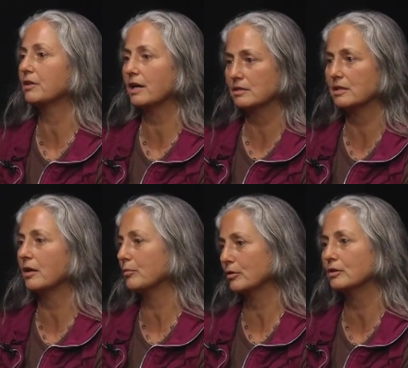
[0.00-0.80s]
that to
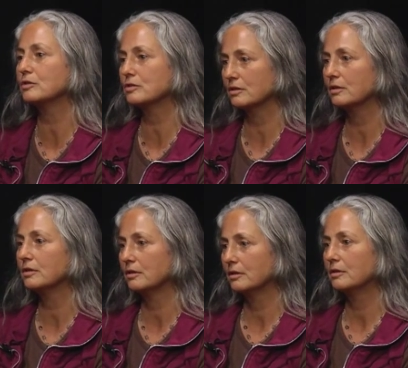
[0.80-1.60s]
neighborhoods.
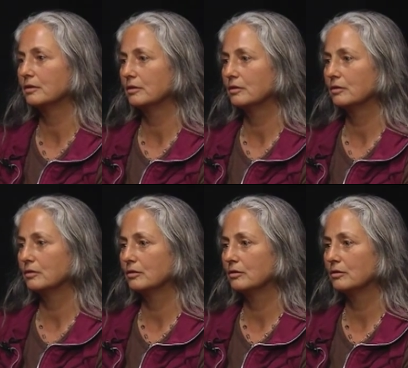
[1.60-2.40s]
Well,
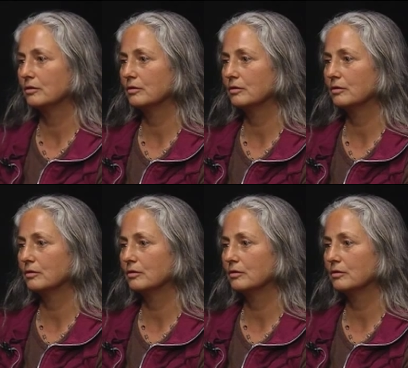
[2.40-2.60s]
there seems to